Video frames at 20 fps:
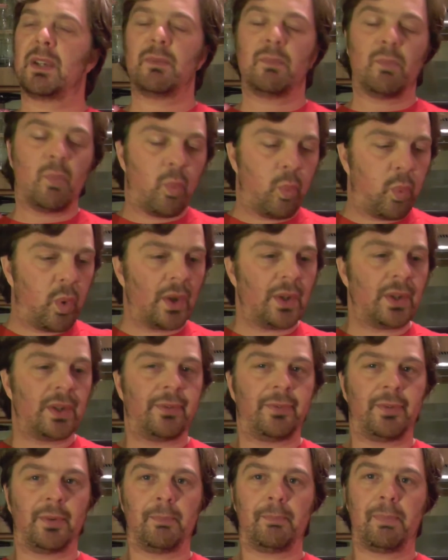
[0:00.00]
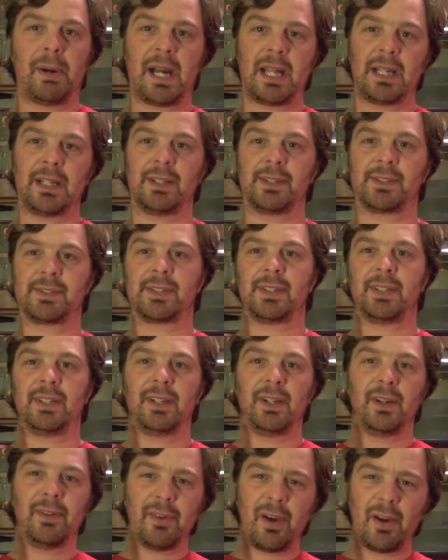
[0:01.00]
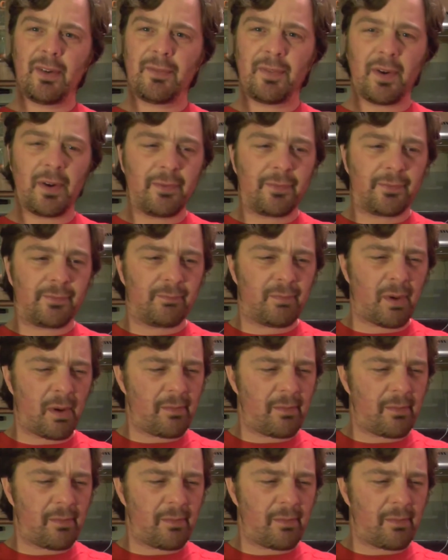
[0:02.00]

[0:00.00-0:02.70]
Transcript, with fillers: wonderful palette of, of, of,